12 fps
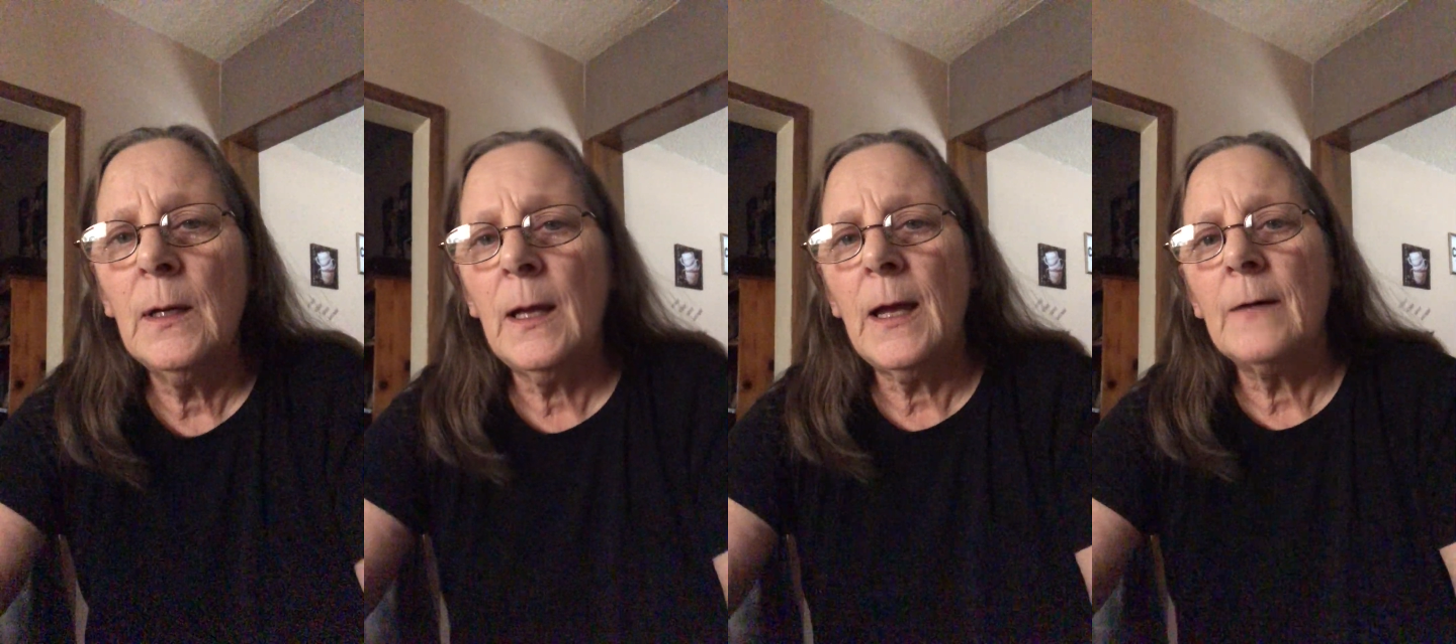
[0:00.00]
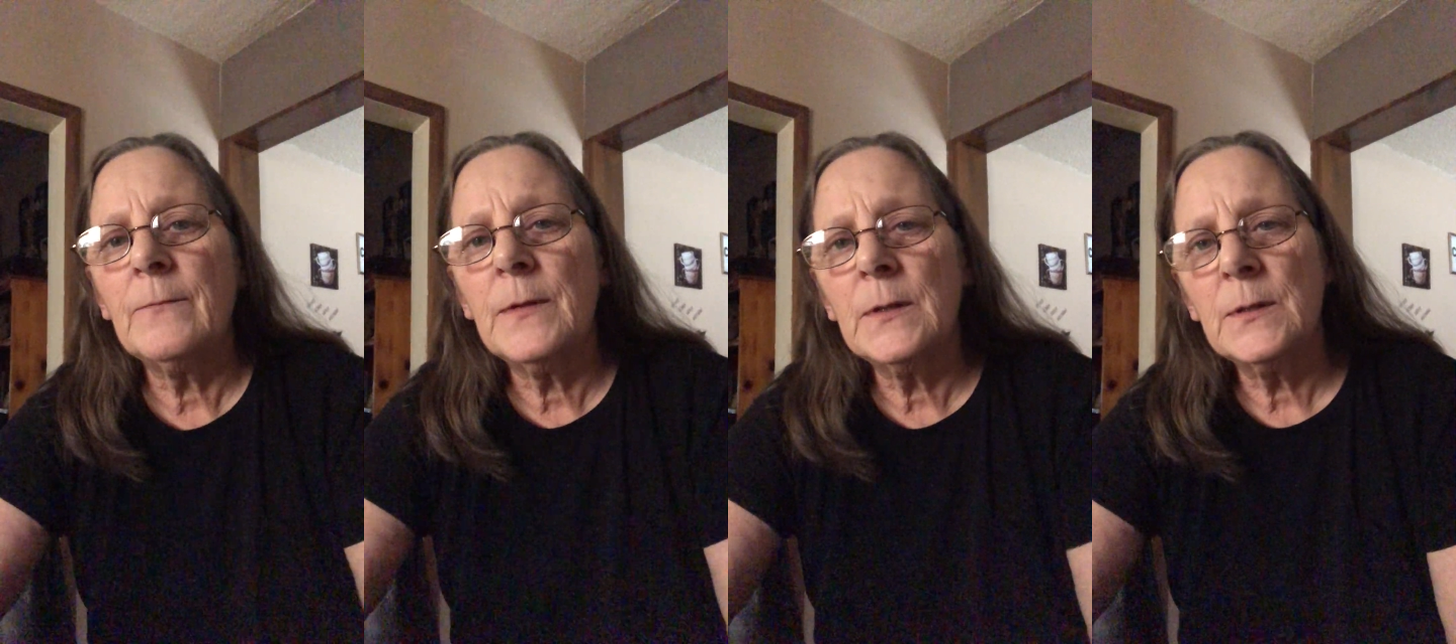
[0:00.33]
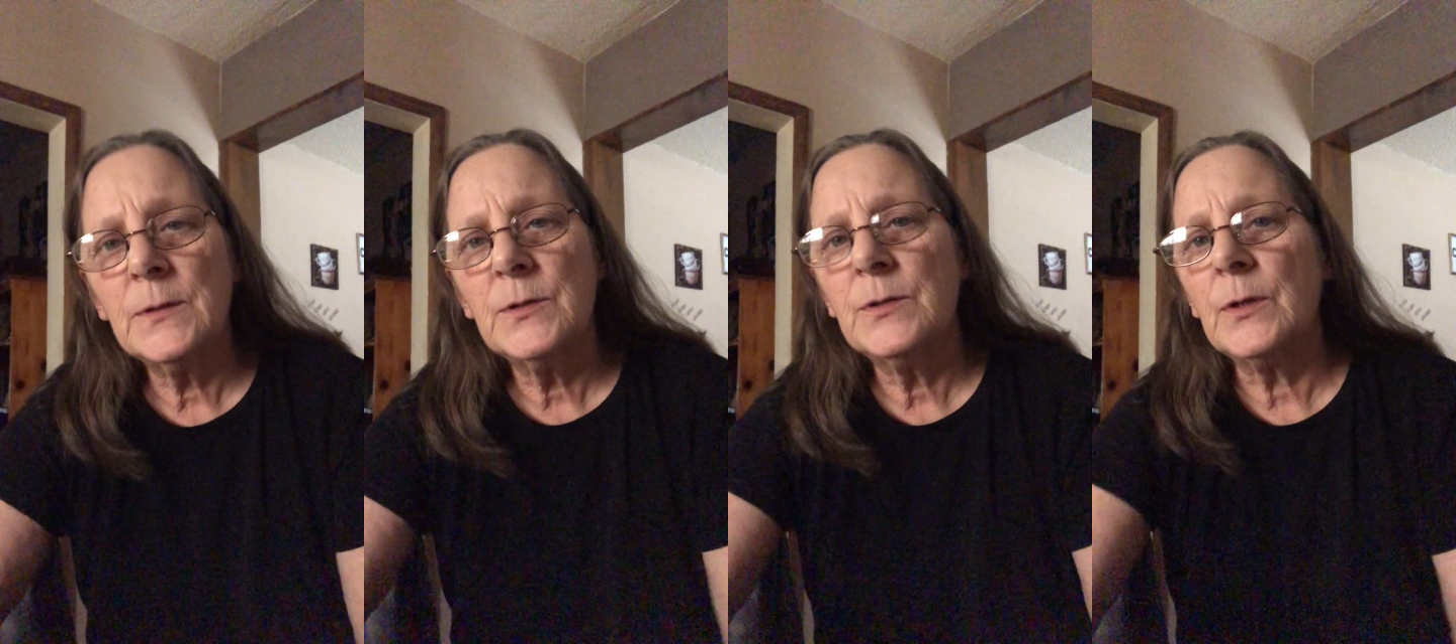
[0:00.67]
have the
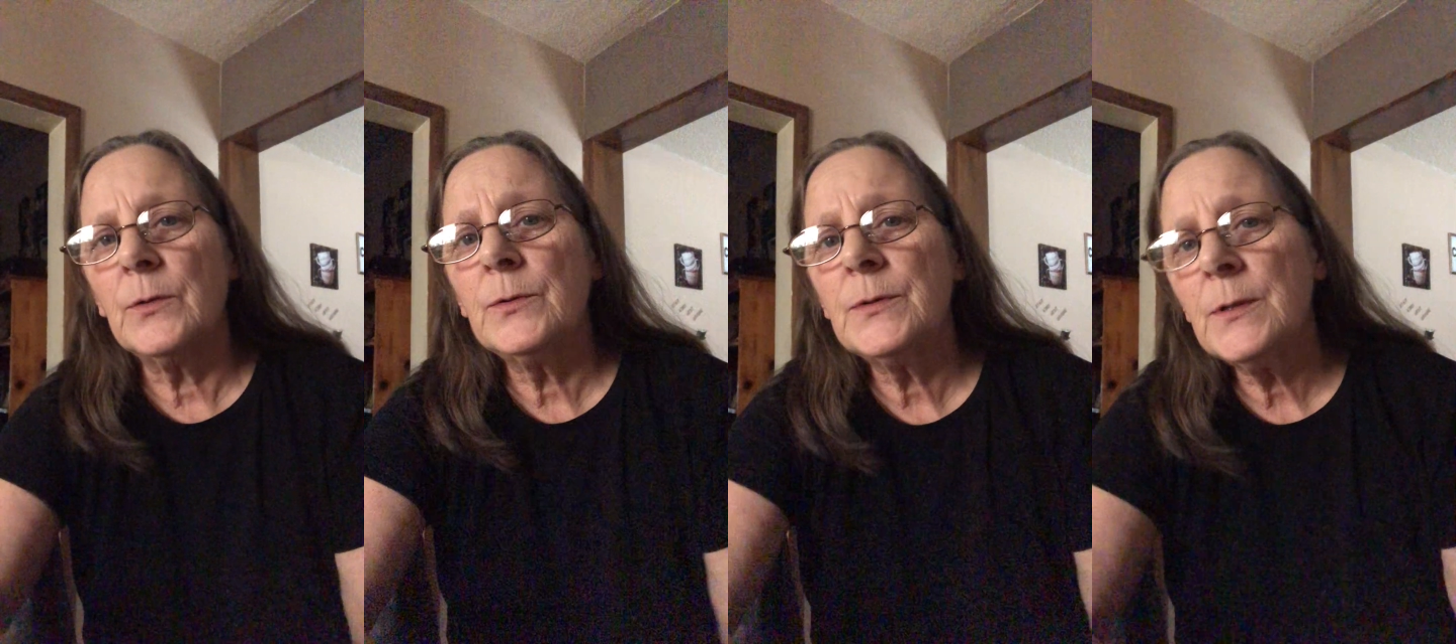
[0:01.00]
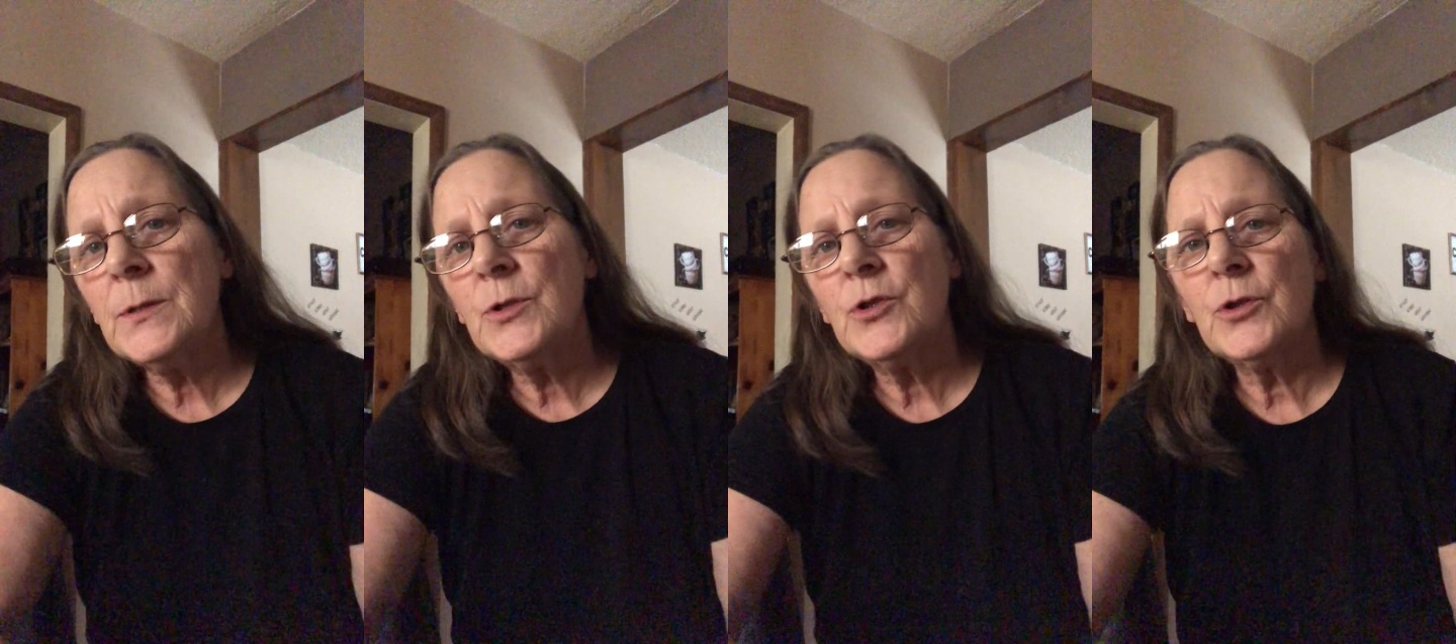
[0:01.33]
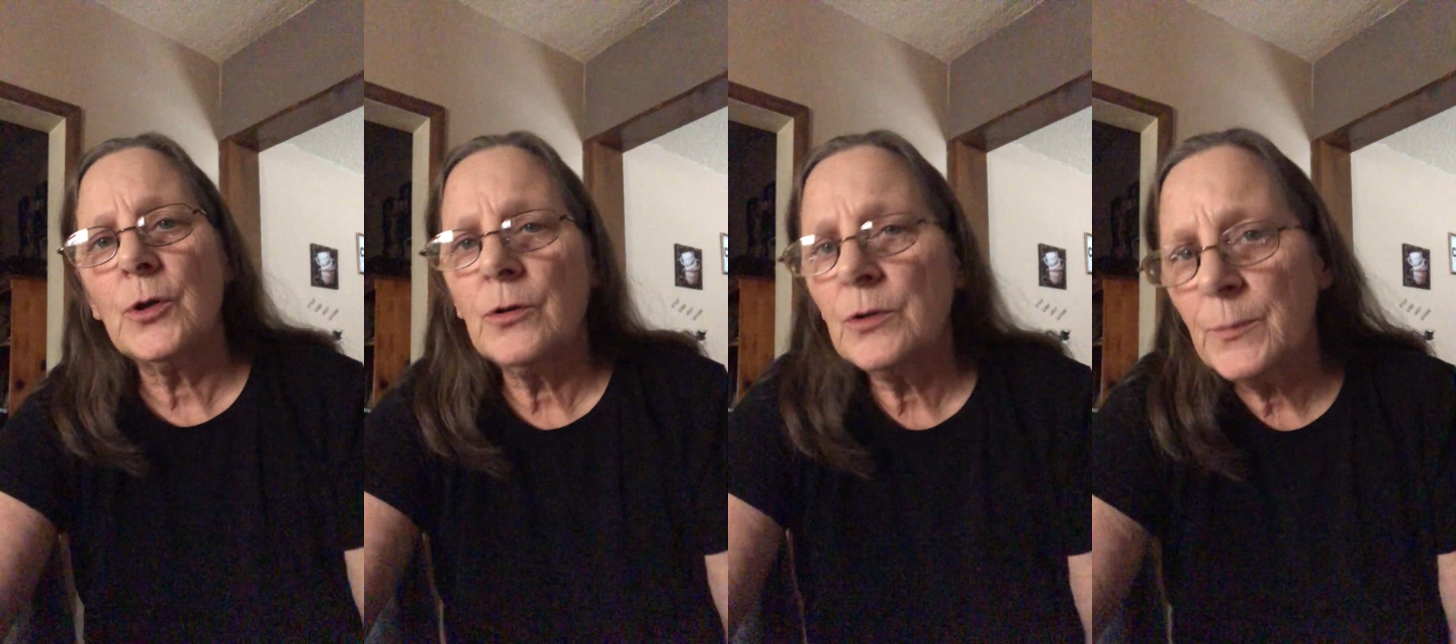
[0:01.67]
dosage
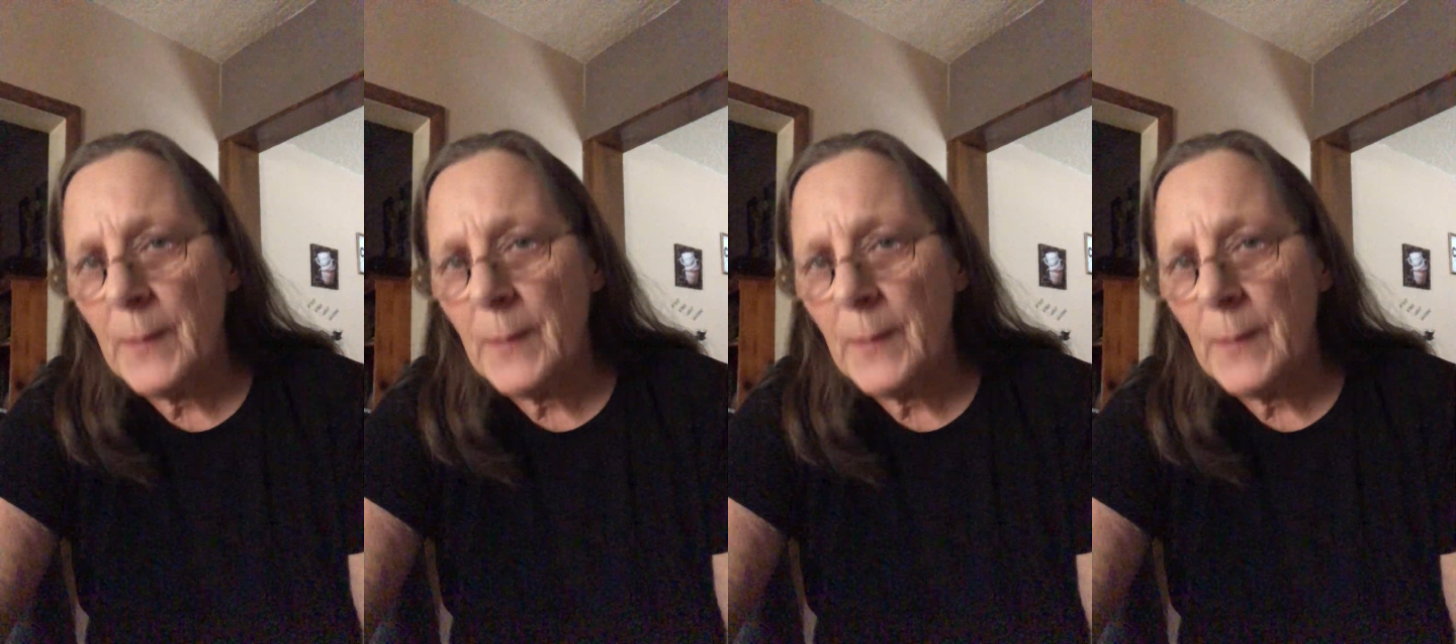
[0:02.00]
turned